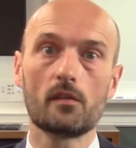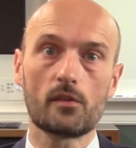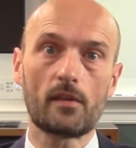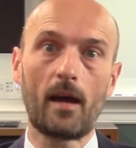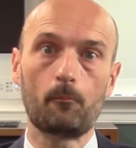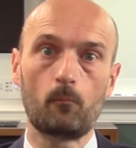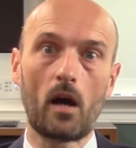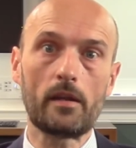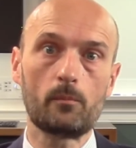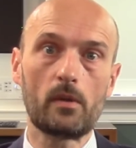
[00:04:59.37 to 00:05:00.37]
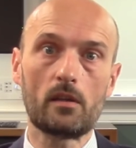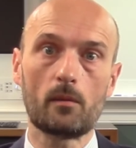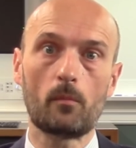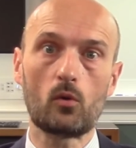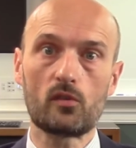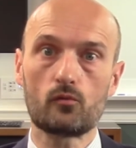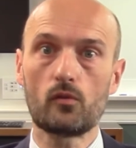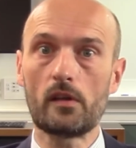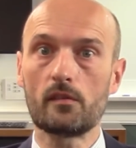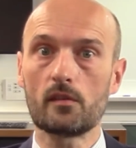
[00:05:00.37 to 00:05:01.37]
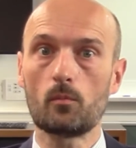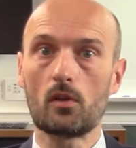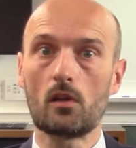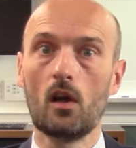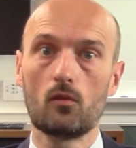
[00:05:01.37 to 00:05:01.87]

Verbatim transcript: So that might be the most reasonable